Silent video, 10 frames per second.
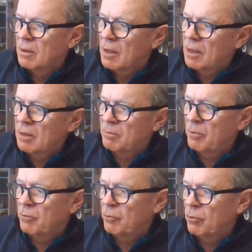And
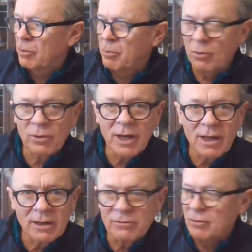before the poor
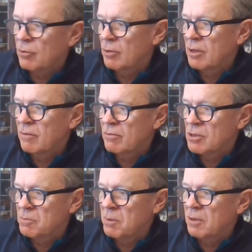elephant could even
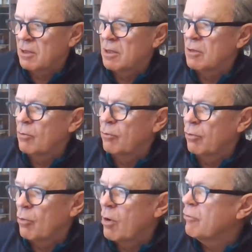speak, the eagle
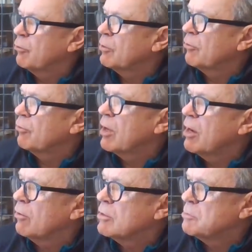flew off with a
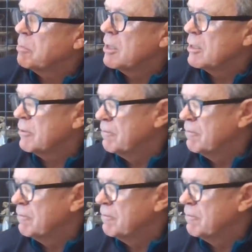flower in his beak.